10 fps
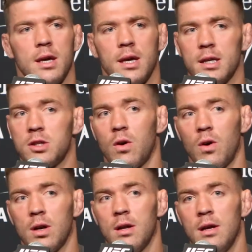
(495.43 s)
He hits
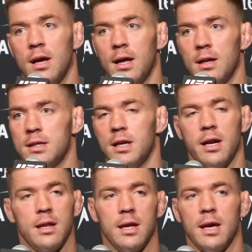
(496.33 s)
hard, and listen,
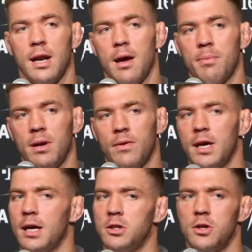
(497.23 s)
anything can happen. If he
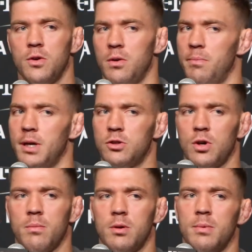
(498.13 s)
catches you, you're in big trouble.